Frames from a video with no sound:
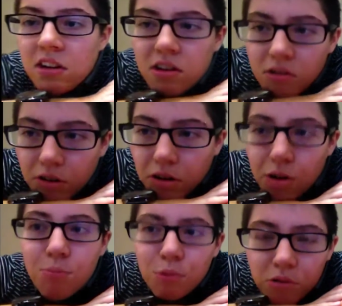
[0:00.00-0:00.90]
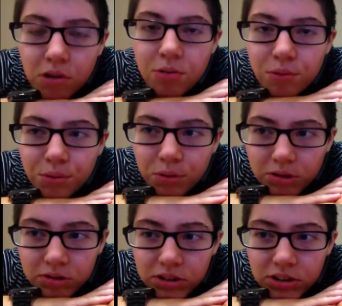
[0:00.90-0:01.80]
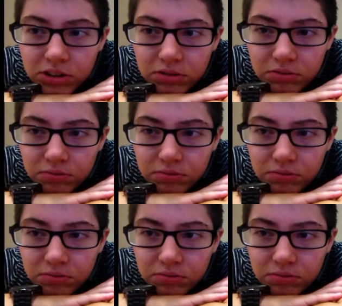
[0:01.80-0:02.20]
who are on board with what I'm going to do.